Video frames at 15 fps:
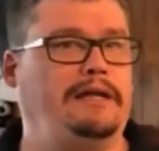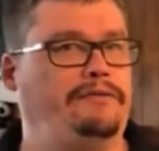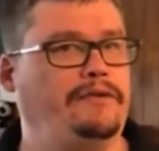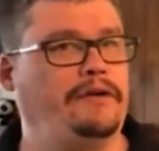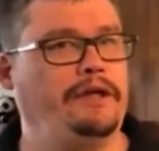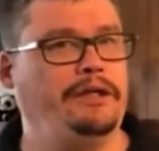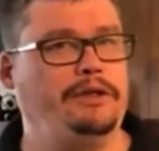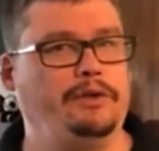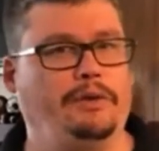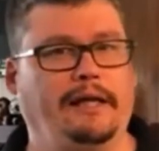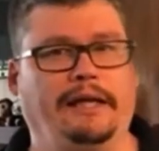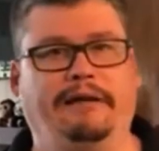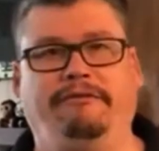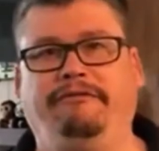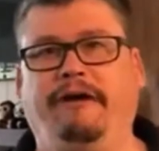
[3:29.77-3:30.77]
If you're going to do
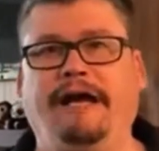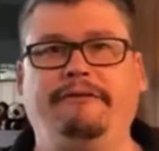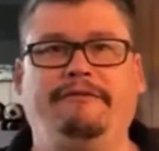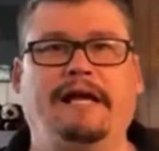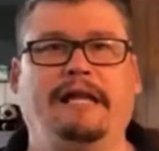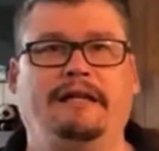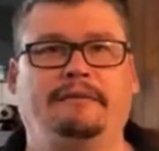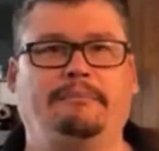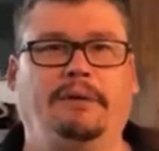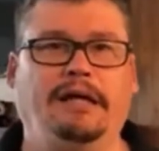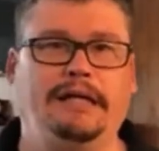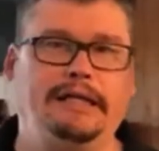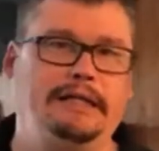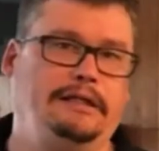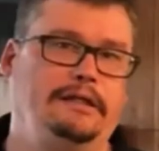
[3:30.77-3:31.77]
like a 5-gallon
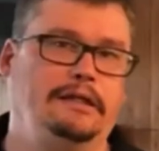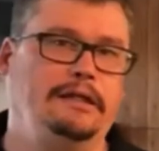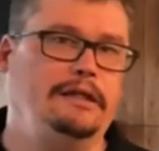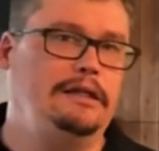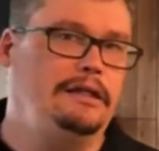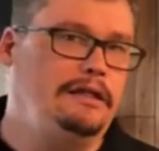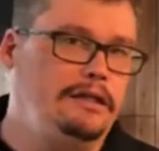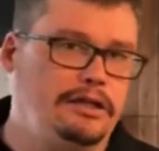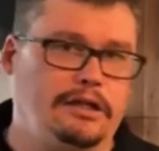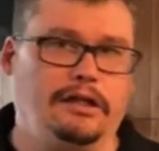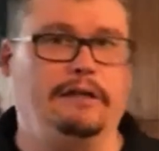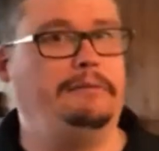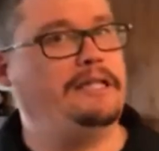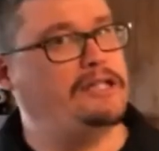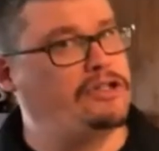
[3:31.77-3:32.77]
bucket, you're
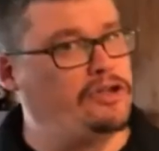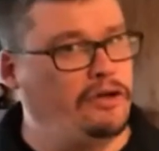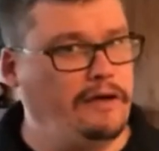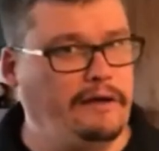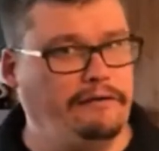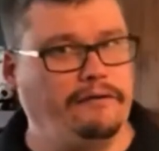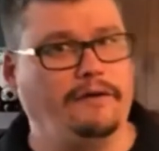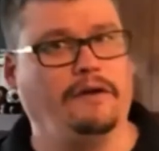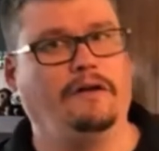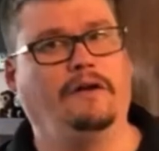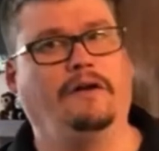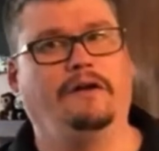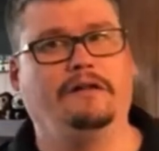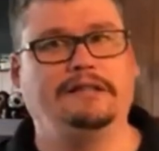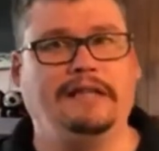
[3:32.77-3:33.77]
going to be stirring for a
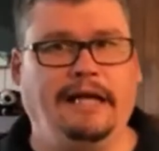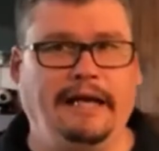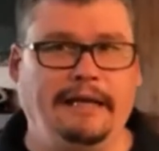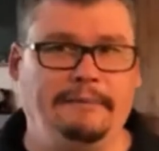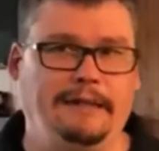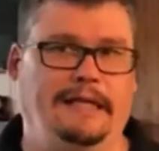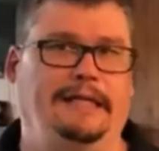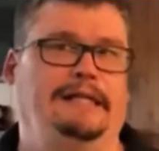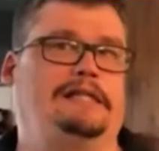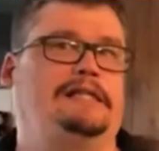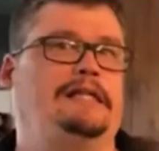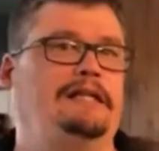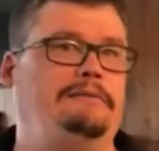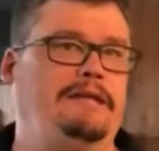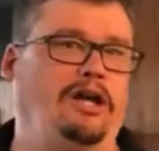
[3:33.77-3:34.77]
long time, and it's
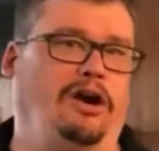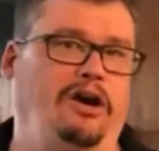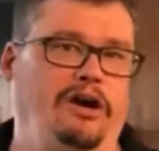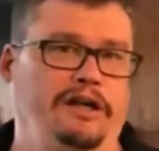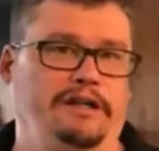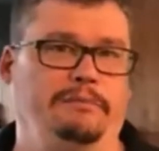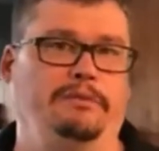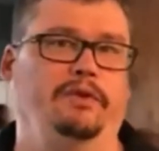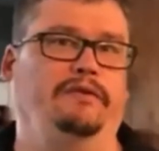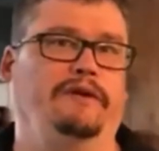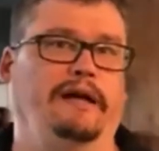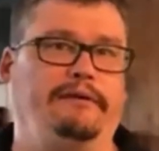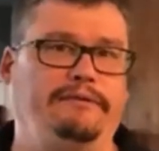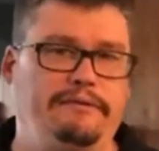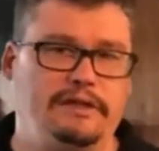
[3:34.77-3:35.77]
going to be hard to move
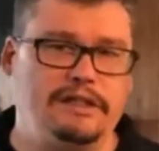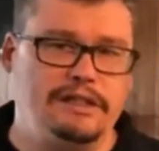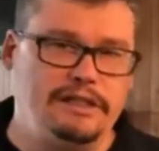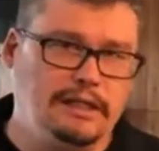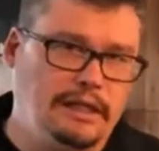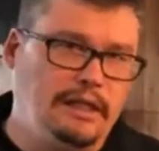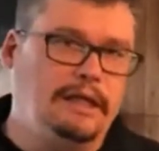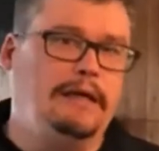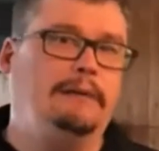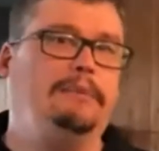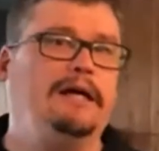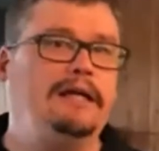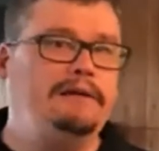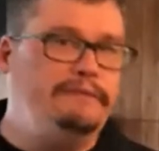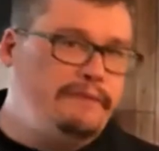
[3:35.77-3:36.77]
at first.
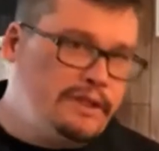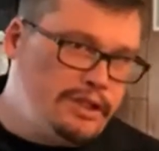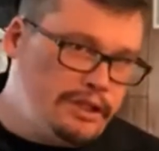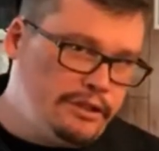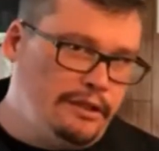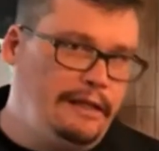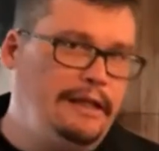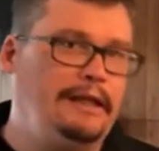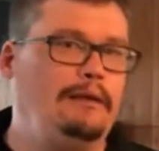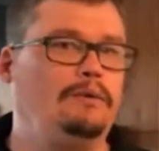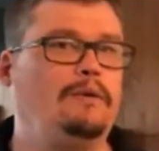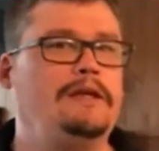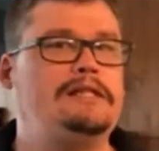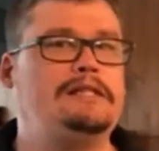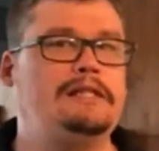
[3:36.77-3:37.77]
But eventually,
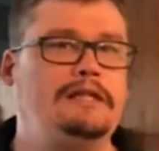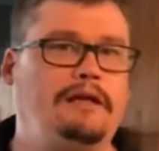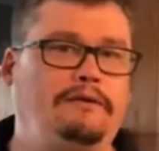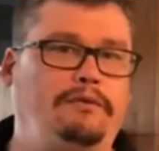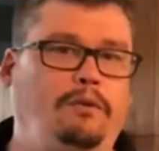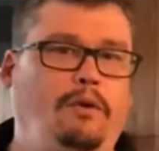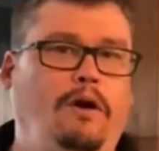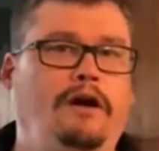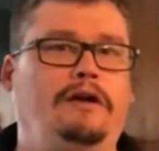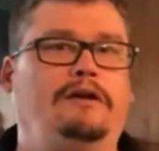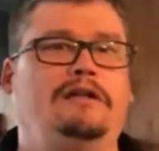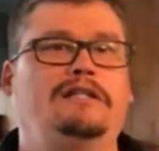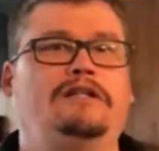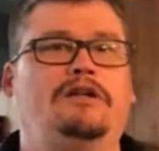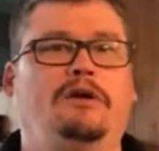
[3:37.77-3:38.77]
once enough
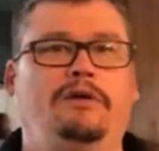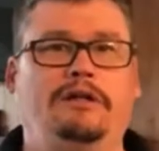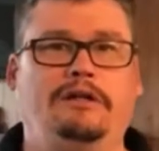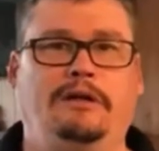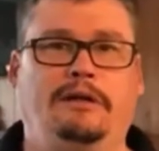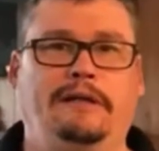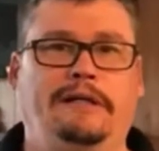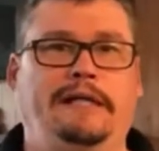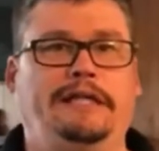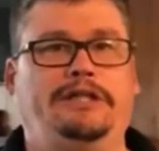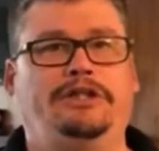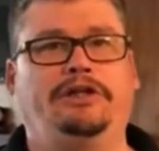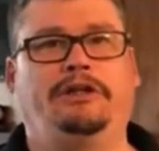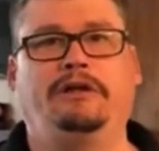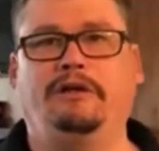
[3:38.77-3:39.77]
water has coated all of that
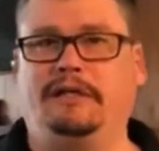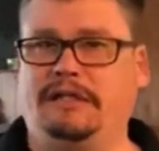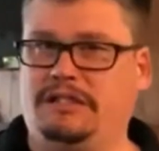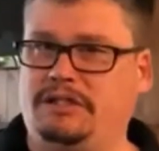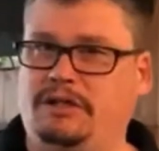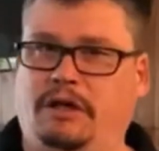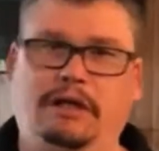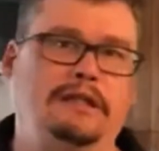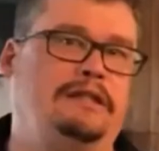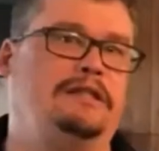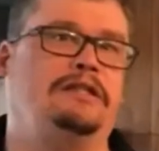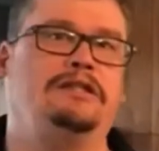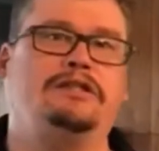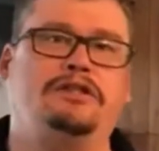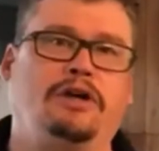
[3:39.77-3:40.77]
sugar and is starting
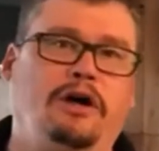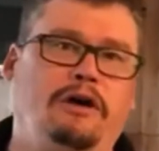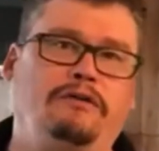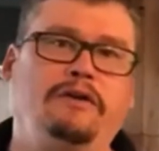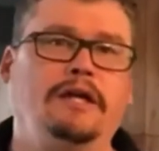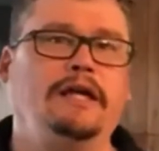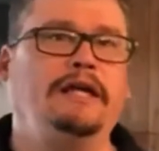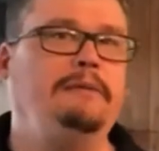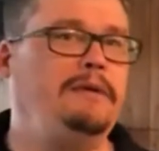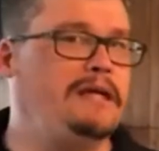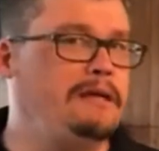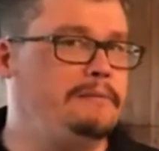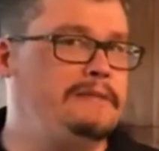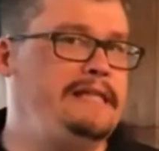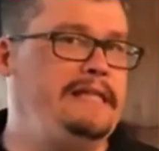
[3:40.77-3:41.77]
to dissolve, it
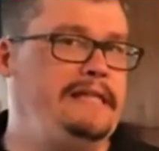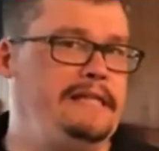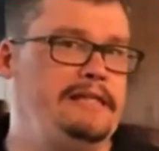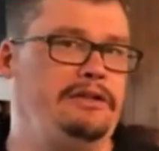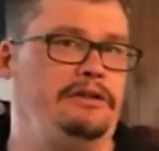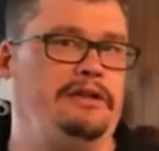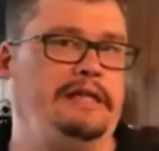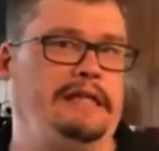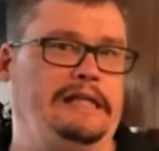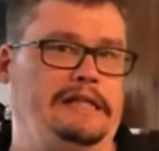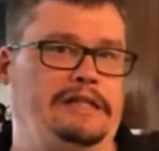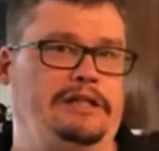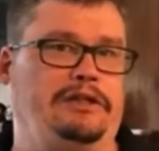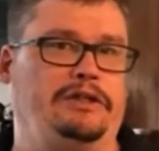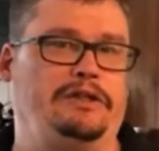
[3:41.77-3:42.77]
becomes easier and
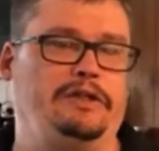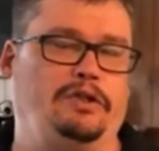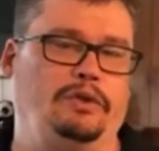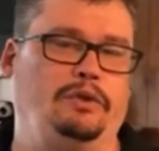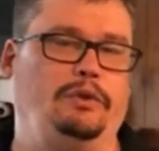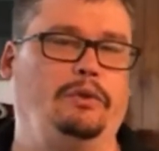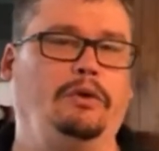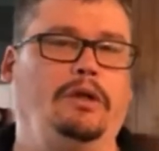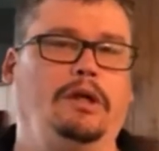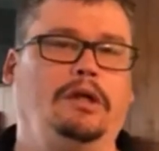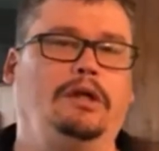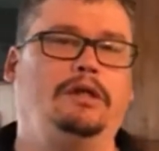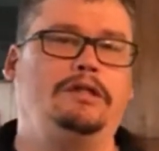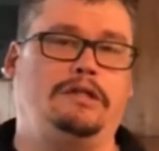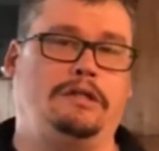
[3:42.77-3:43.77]
easier to
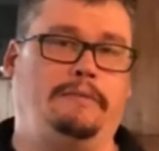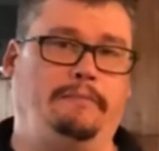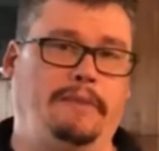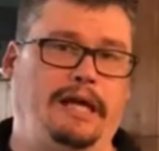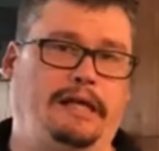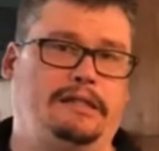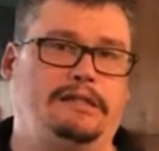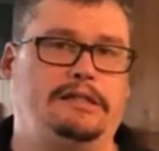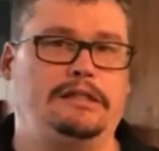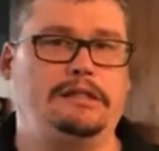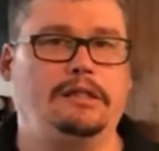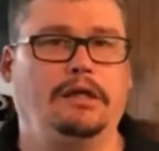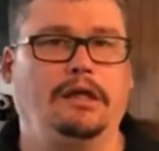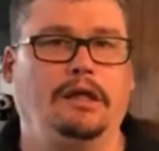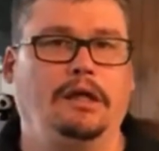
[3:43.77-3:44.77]
mix.